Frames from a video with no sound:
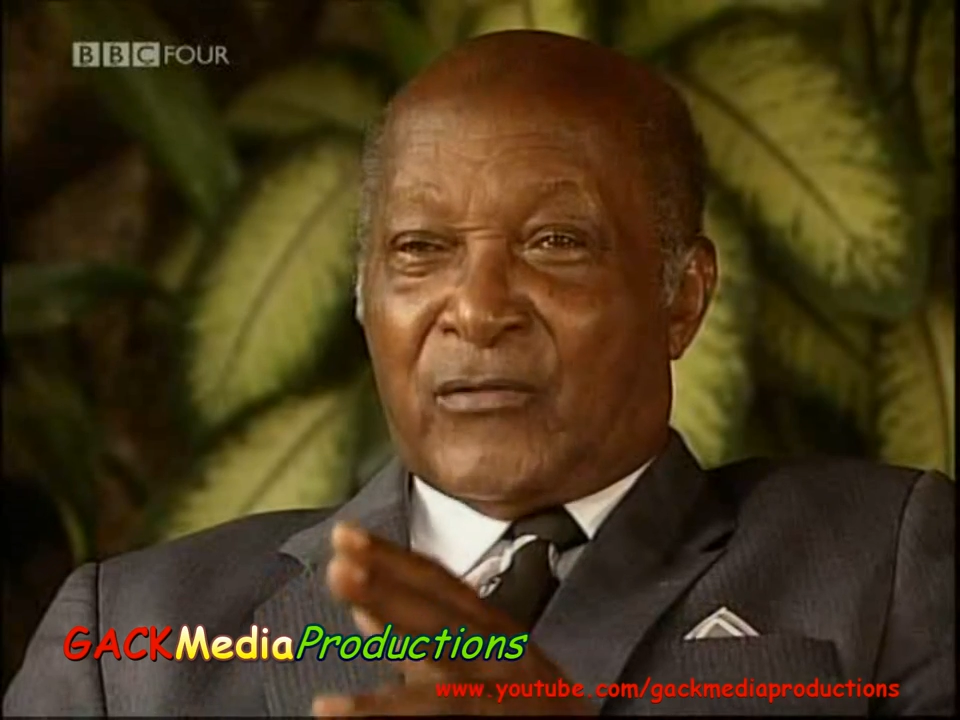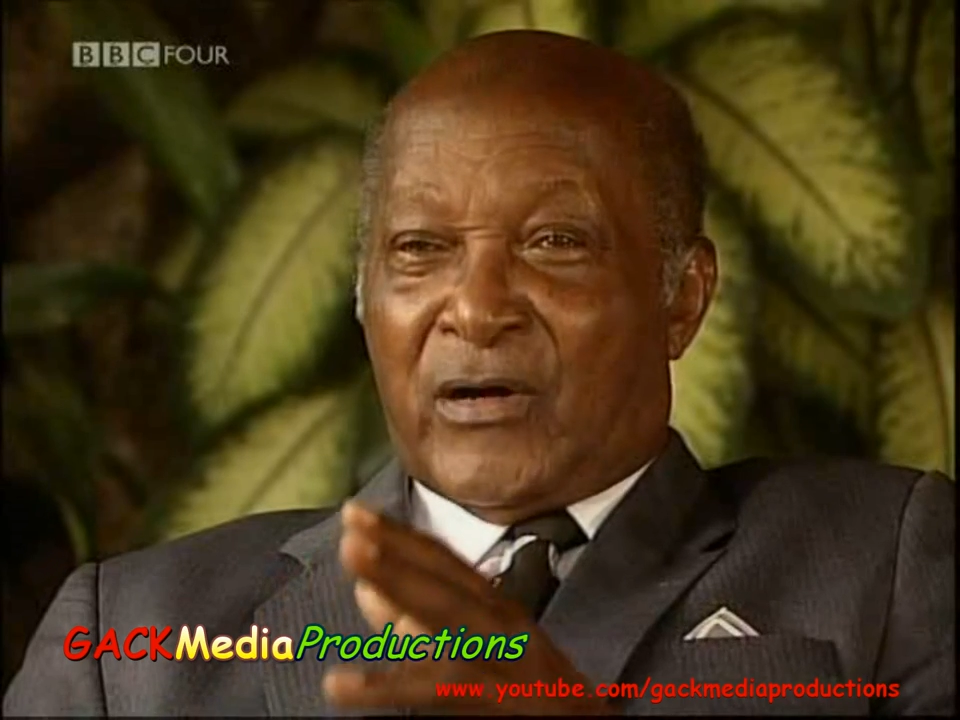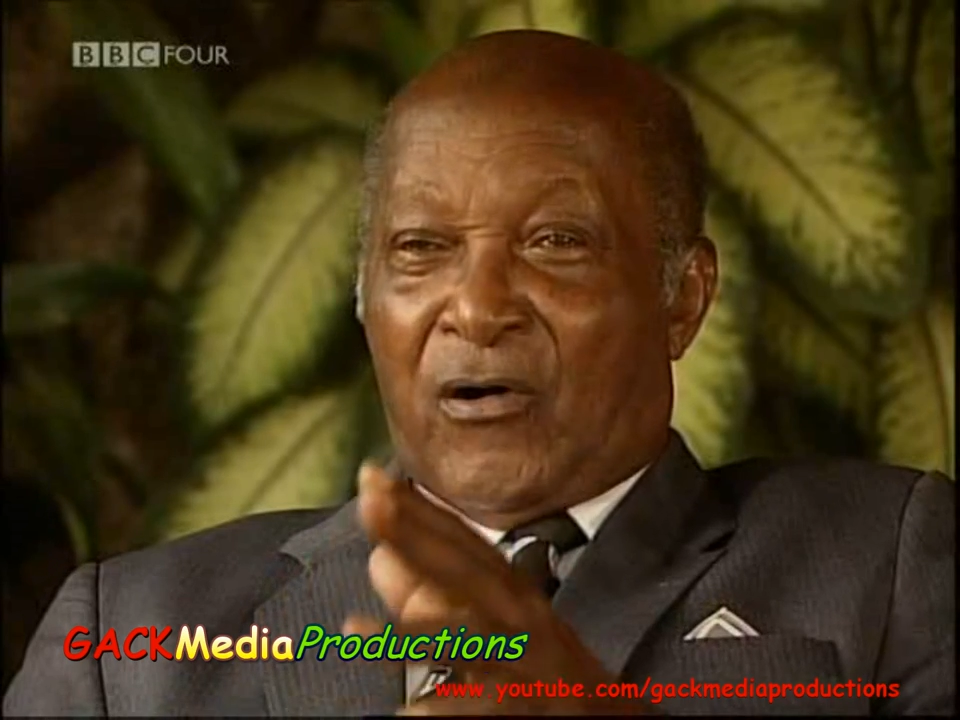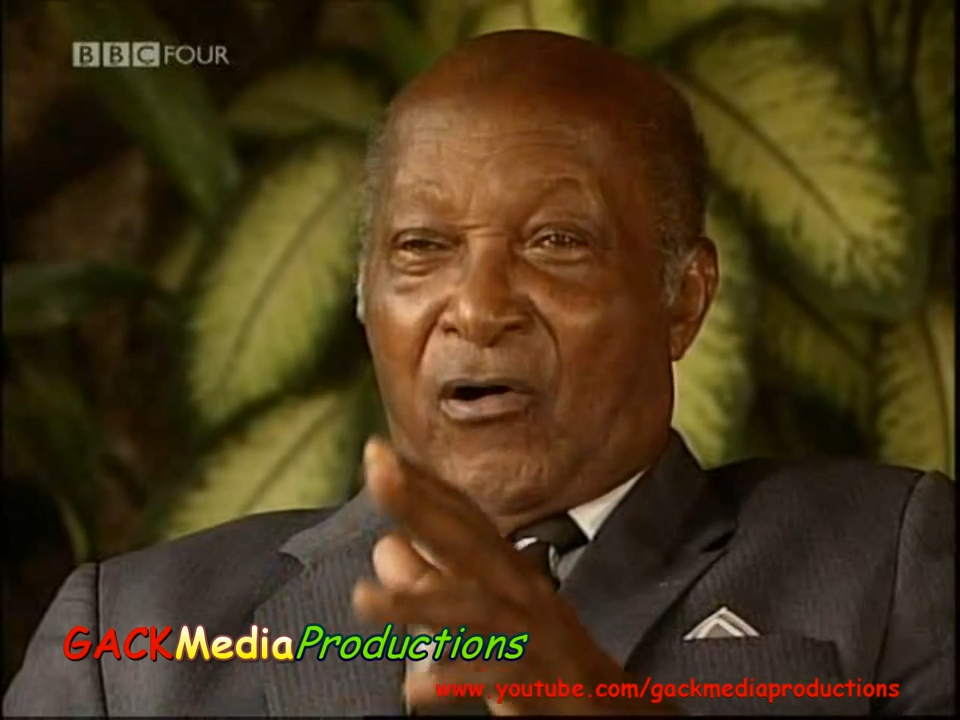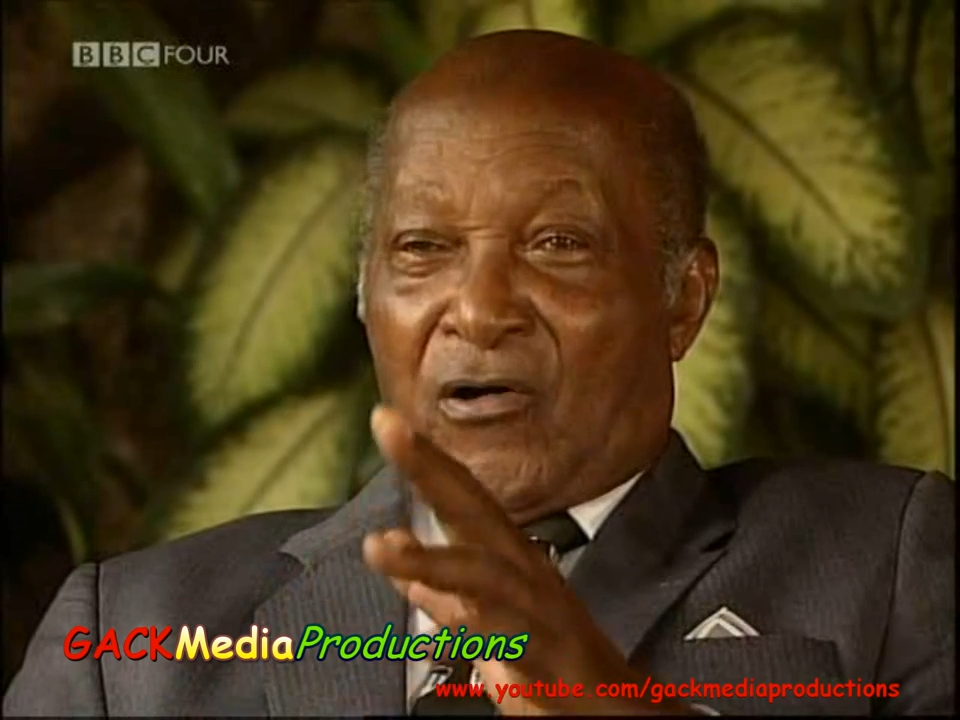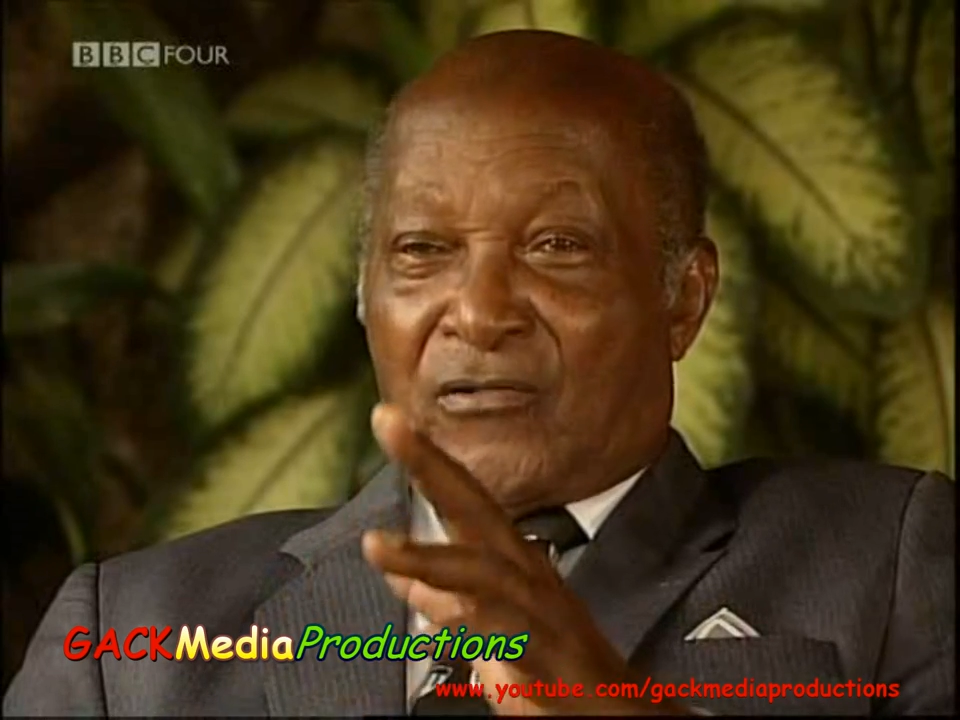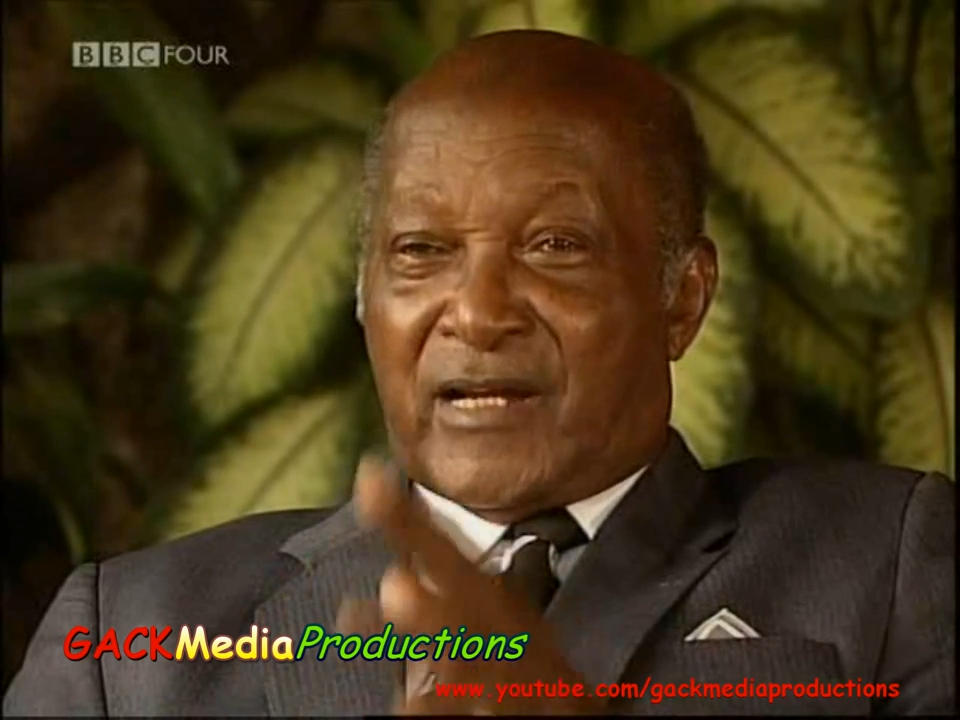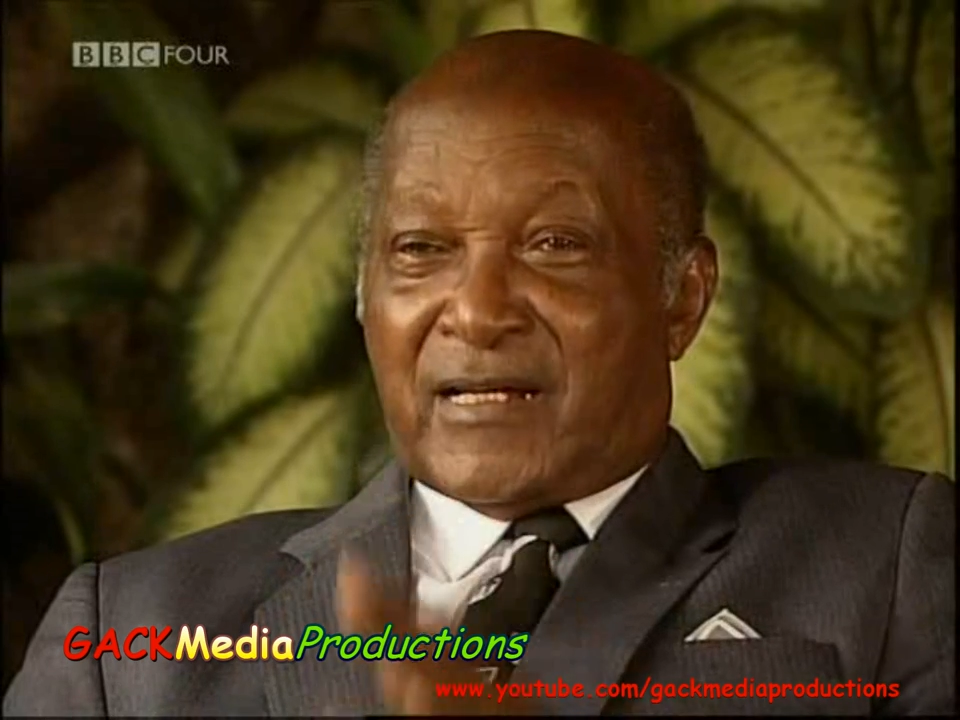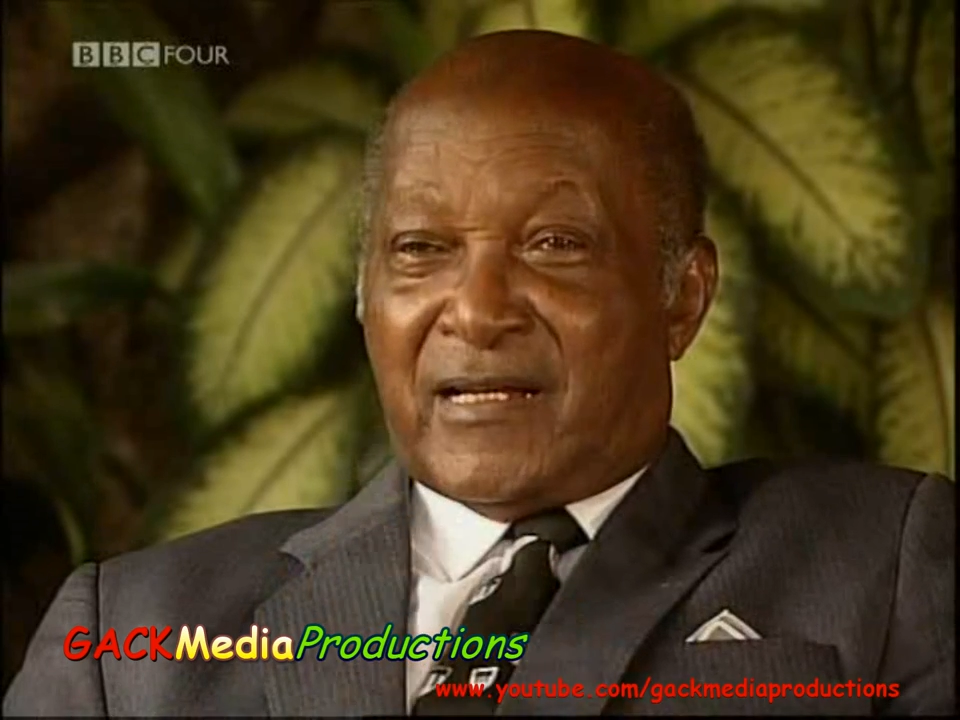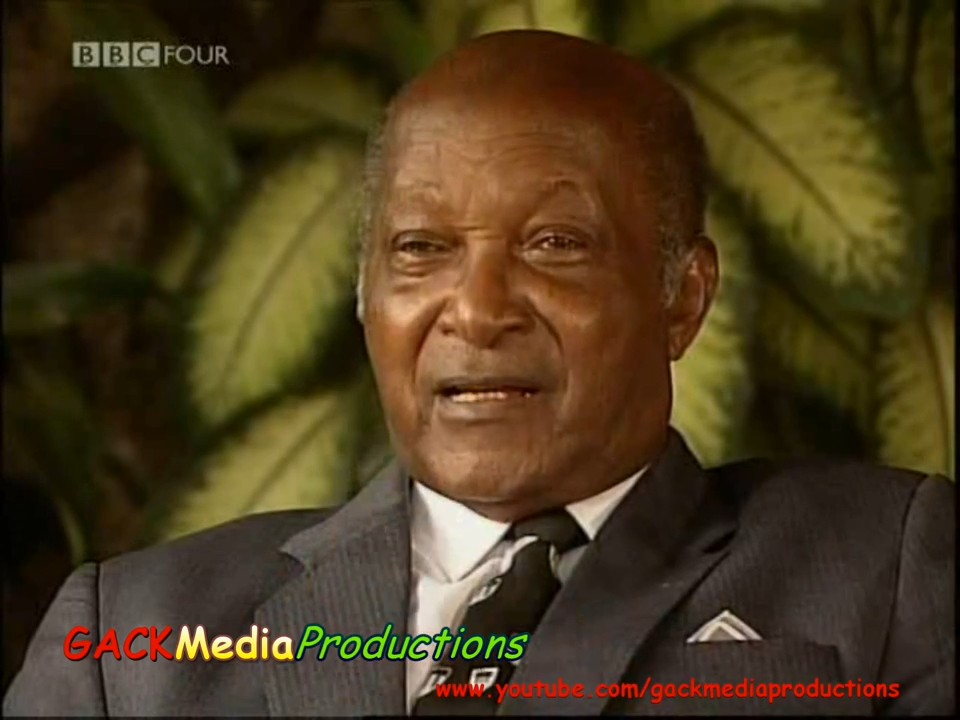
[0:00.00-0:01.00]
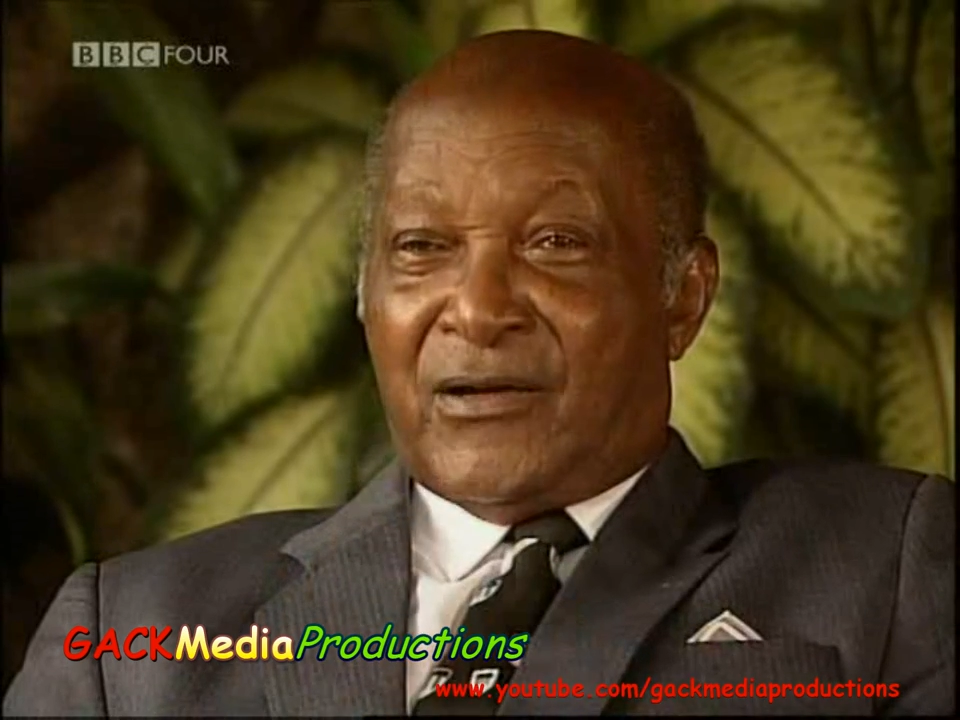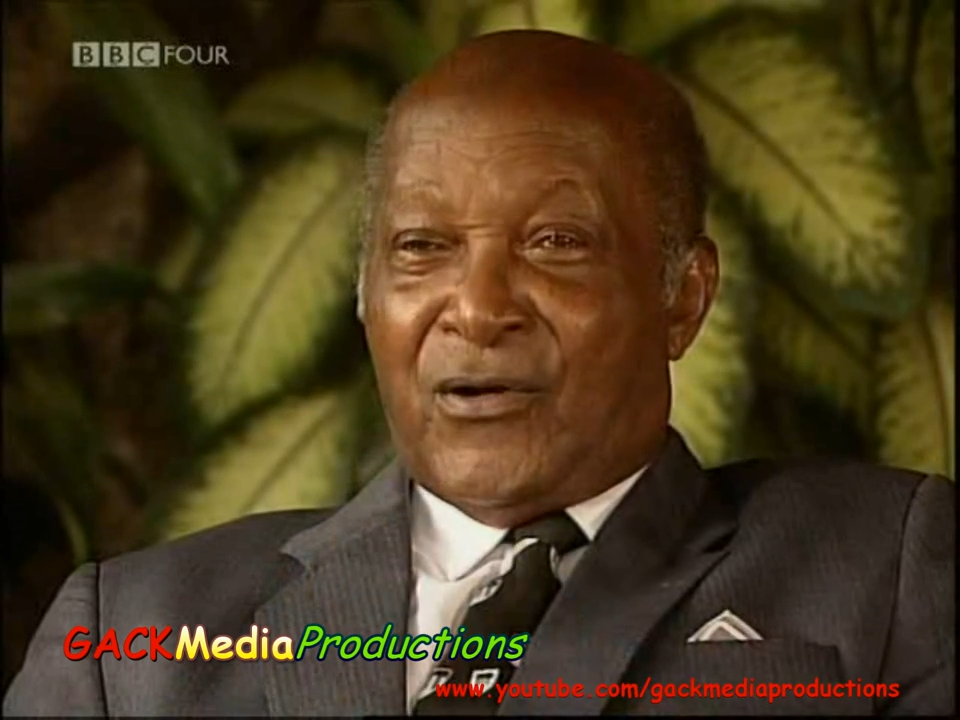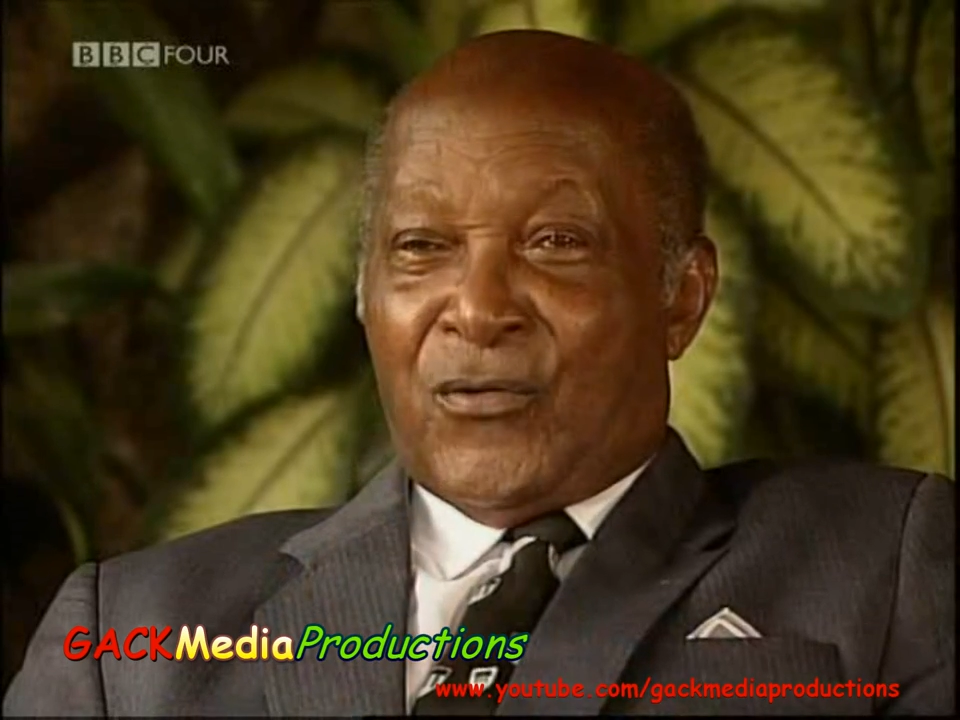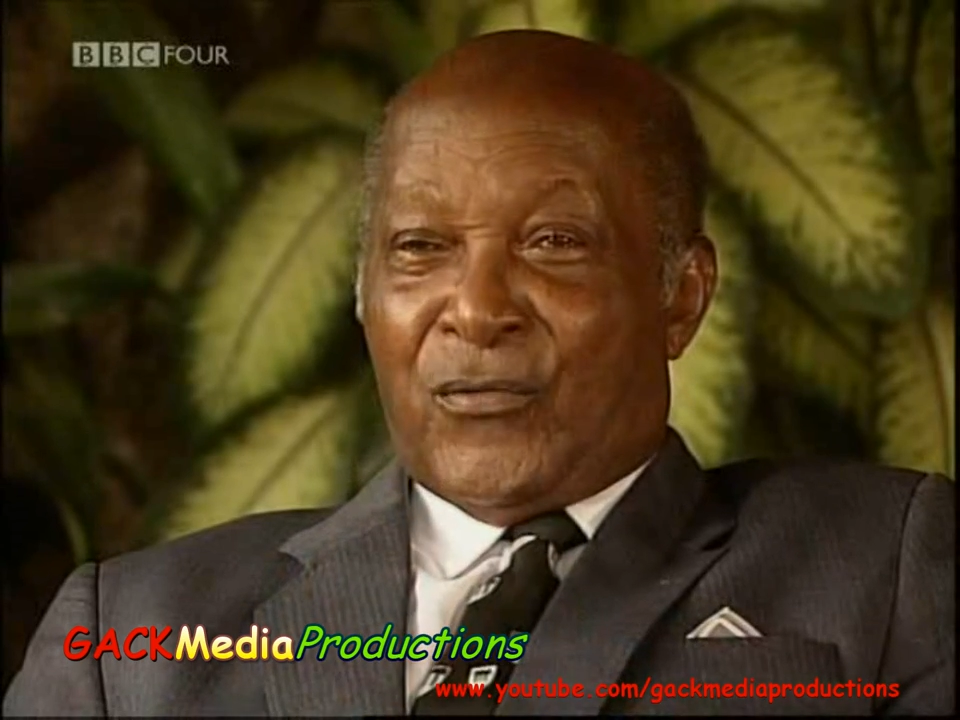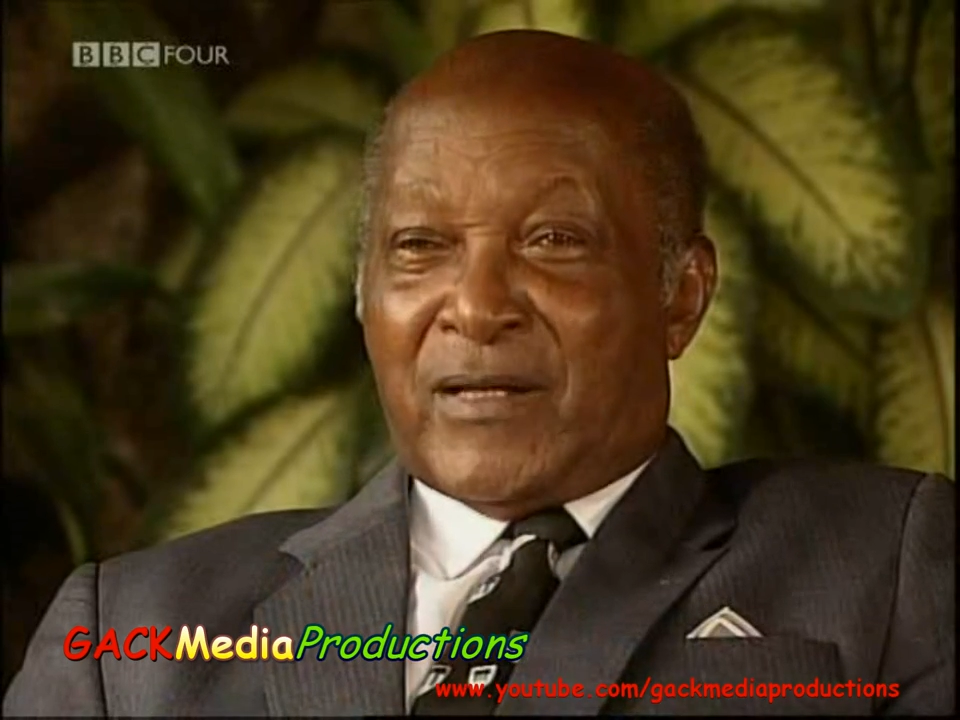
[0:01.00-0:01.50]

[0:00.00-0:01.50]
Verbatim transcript: and were all ready